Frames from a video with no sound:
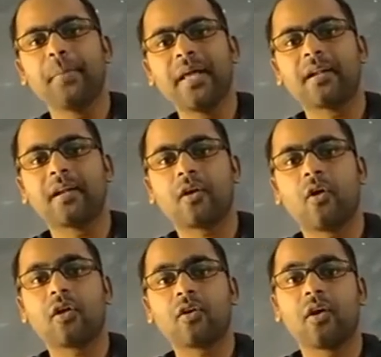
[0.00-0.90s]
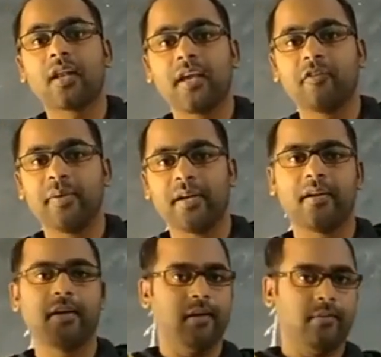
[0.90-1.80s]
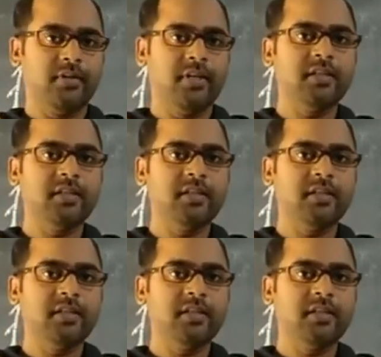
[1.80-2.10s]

mirror or concave mirror.